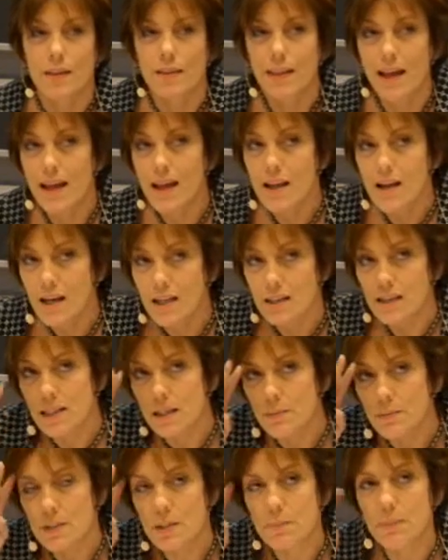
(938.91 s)
then it
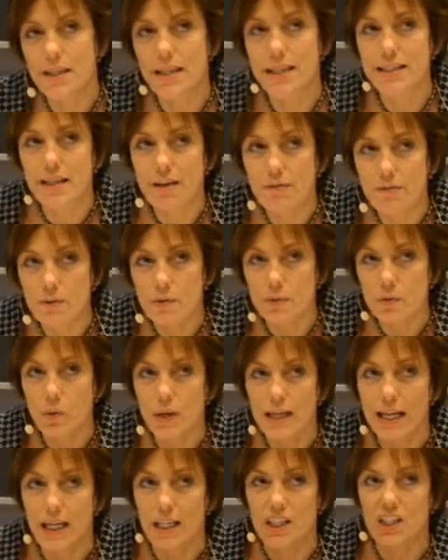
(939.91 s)
seems to me the difference
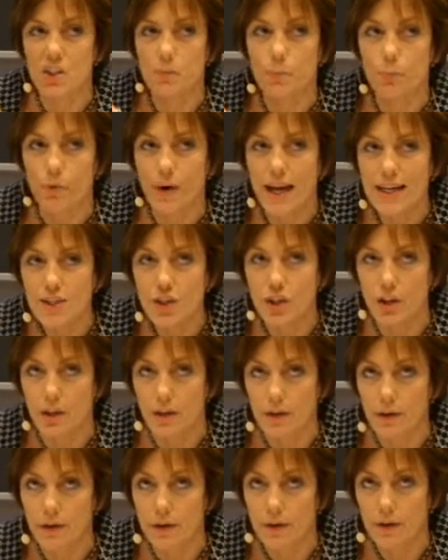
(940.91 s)
between
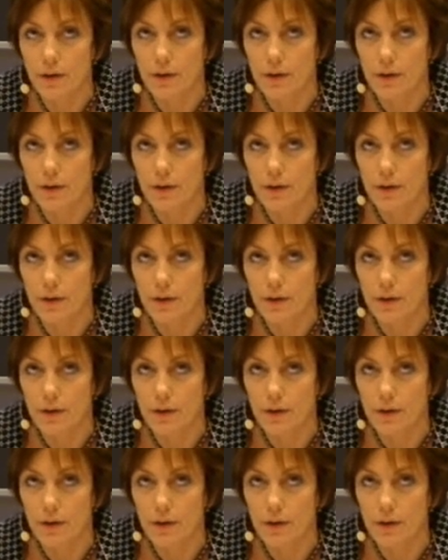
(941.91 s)
expression